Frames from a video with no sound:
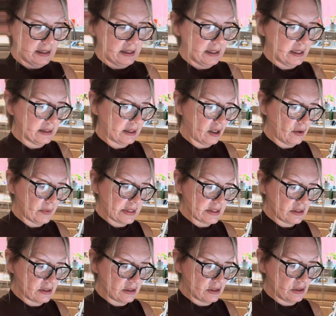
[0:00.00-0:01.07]
I'd always
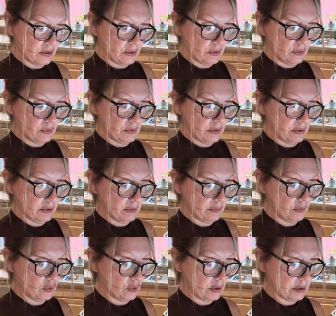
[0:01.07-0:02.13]
do
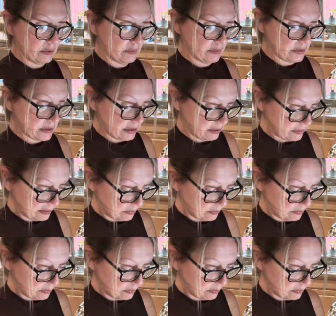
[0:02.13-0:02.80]
more. So that